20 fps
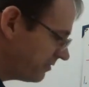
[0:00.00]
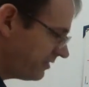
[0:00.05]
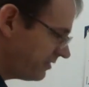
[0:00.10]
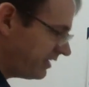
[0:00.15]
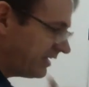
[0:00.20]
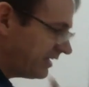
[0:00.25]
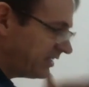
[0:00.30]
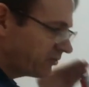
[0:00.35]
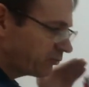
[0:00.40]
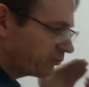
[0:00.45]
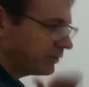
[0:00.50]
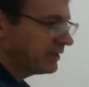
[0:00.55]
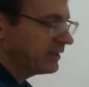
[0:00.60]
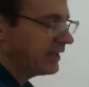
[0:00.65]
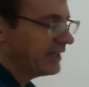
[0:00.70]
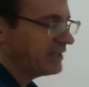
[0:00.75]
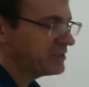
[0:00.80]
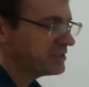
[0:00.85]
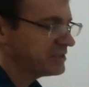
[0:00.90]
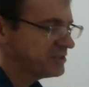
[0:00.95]
these
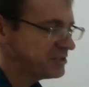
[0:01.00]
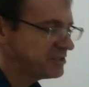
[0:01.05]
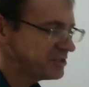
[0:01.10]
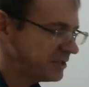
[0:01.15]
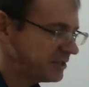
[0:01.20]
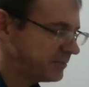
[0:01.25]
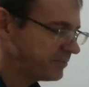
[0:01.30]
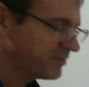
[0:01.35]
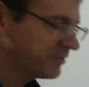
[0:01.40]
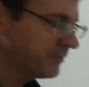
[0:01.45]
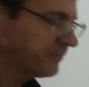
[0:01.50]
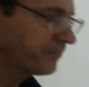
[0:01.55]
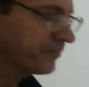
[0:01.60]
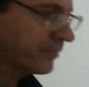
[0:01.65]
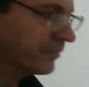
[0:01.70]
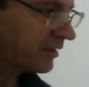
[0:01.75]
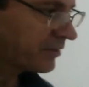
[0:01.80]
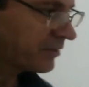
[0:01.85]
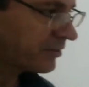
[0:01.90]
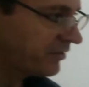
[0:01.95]
relationships.
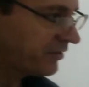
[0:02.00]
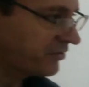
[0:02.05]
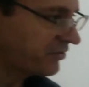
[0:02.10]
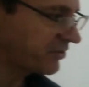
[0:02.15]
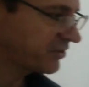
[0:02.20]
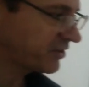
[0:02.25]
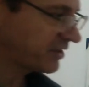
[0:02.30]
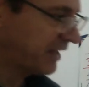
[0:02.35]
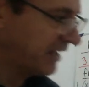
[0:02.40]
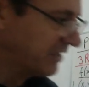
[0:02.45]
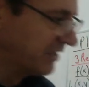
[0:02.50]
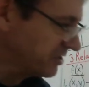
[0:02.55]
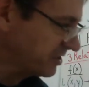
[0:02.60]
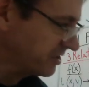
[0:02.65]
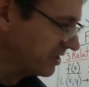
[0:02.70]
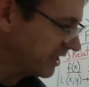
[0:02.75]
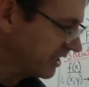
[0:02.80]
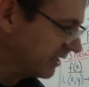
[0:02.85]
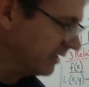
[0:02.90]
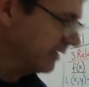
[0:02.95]
The
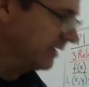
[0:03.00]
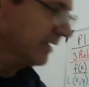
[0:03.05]
sketching,